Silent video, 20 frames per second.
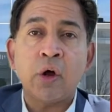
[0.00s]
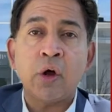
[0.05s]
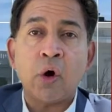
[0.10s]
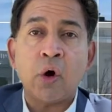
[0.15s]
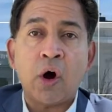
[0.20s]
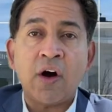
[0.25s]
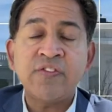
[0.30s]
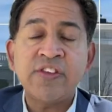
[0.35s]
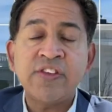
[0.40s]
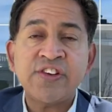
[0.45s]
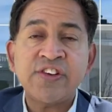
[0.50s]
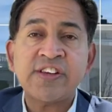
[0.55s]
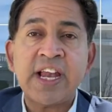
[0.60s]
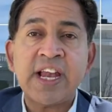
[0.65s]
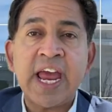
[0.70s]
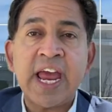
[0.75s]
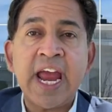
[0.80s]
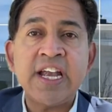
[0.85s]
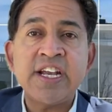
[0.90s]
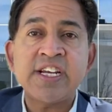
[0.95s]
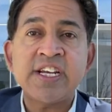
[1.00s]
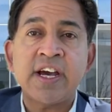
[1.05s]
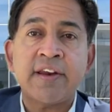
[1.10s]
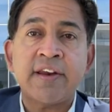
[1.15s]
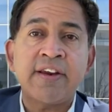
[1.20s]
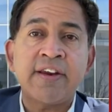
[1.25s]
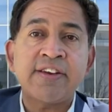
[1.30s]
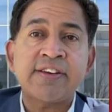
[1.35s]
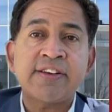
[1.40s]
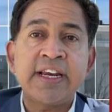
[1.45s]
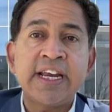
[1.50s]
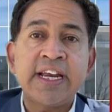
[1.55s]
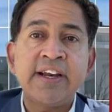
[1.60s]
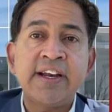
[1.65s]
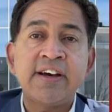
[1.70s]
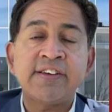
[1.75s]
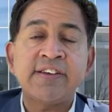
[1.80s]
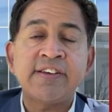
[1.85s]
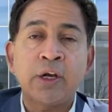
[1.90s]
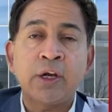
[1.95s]
of the slain terrorist
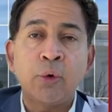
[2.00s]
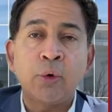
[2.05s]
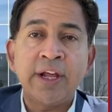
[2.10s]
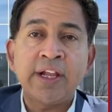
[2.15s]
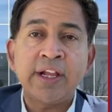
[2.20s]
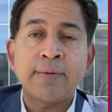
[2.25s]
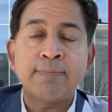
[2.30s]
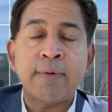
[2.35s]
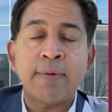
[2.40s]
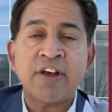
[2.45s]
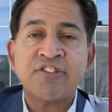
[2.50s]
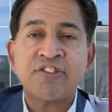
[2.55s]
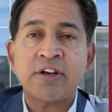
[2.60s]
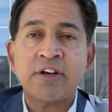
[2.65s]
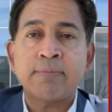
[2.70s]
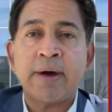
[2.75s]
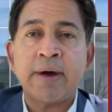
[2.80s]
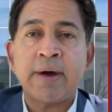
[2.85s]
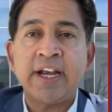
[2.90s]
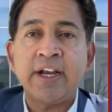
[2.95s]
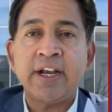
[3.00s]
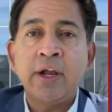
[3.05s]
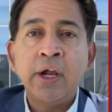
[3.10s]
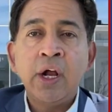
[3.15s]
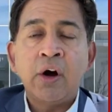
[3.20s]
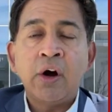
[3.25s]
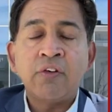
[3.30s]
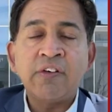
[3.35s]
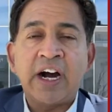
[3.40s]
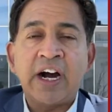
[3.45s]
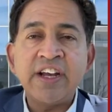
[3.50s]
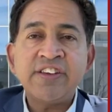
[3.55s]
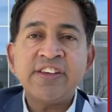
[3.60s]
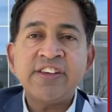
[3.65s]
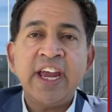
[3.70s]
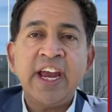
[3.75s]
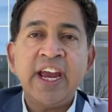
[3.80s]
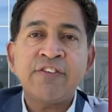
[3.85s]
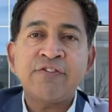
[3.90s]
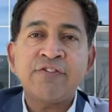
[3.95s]
leaders, including the mastermind of IC
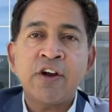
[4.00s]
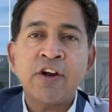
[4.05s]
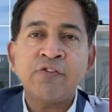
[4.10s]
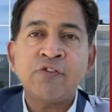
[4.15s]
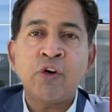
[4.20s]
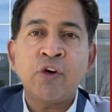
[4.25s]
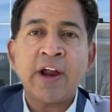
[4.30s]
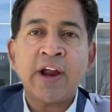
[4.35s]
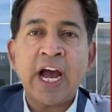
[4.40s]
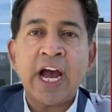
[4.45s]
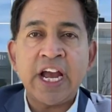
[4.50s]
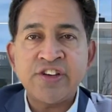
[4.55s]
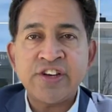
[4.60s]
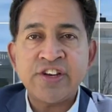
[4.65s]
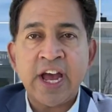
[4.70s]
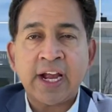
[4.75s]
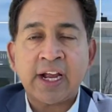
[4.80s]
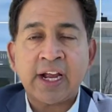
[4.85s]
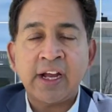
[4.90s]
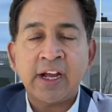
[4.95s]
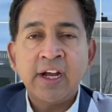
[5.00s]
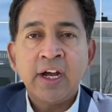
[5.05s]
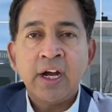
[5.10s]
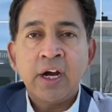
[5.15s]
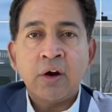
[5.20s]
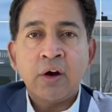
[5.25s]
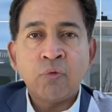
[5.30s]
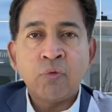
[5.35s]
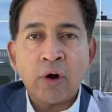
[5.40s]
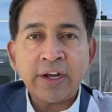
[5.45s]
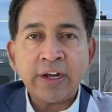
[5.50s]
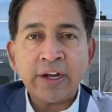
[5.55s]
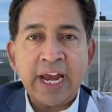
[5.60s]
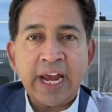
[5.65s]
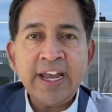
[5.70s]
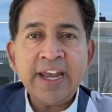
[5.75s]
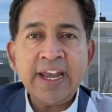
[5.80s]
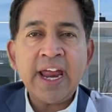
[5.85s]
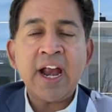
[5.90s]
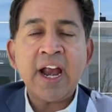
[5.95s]
814 hijack. What
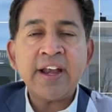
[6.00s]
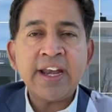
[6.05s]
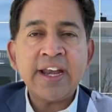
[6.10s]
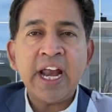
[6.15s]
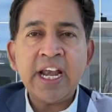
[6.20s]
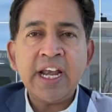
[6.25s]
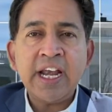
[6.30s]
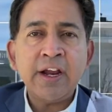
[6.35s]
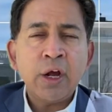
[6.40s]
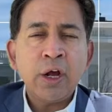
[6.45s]
India did